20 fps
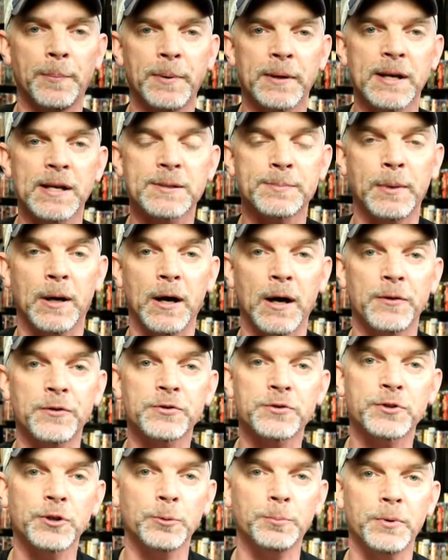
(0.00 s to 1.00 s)
up against my
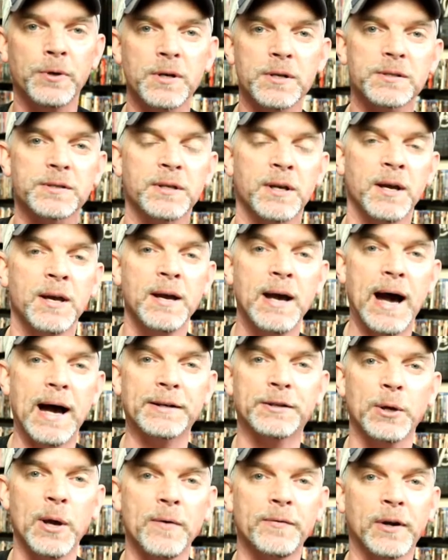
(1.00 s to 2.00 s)
other steelbooks.
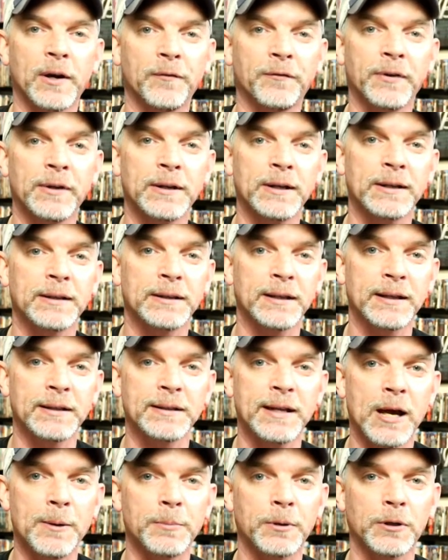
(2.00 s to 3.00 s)
I do have an affiliate
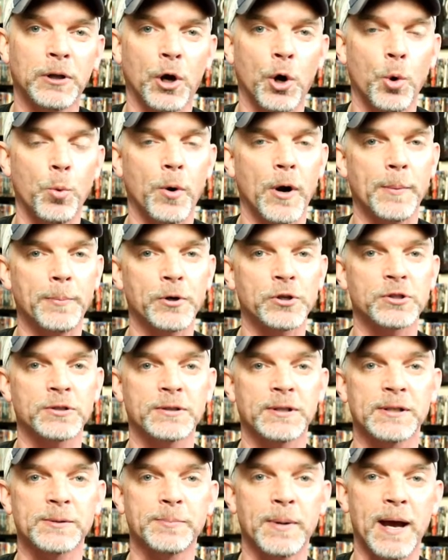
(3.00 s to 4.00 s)
link down below where I
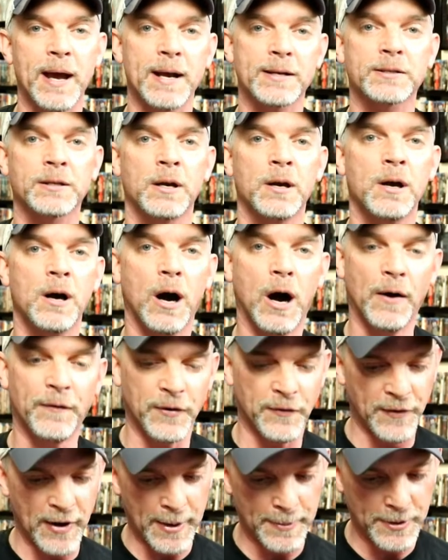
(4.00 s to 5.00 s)
purchased these bags
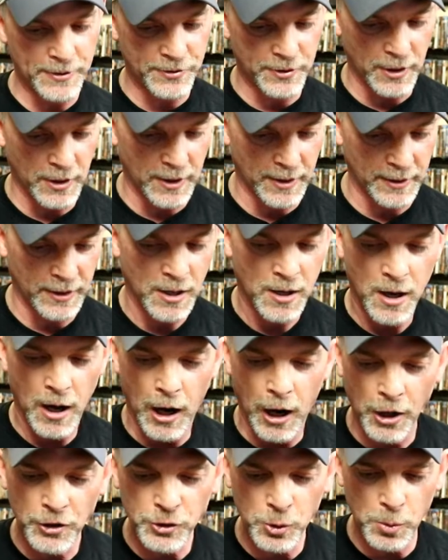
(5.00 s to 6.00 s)
off of Amazon.
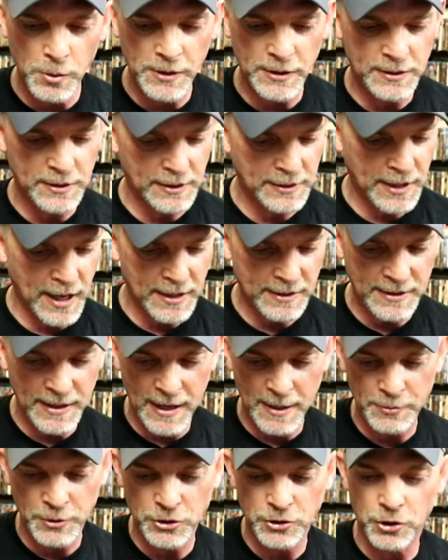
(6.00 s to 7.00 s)
I also wanted to take
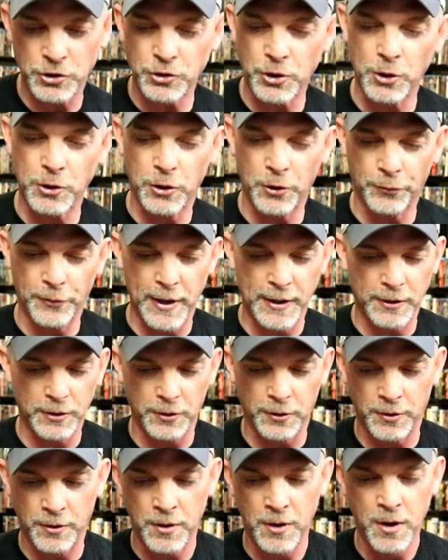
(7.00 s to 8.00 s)
time just to show you the
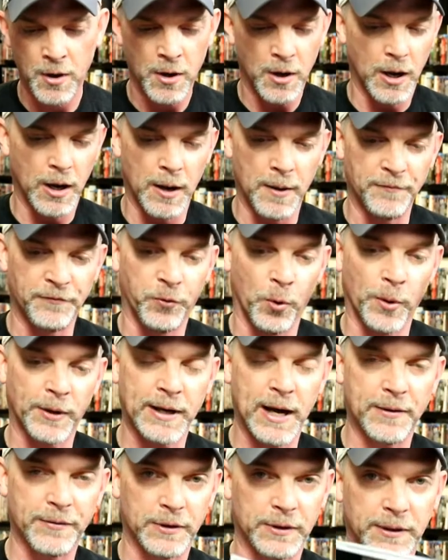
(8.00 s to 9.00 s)
regular um, 4K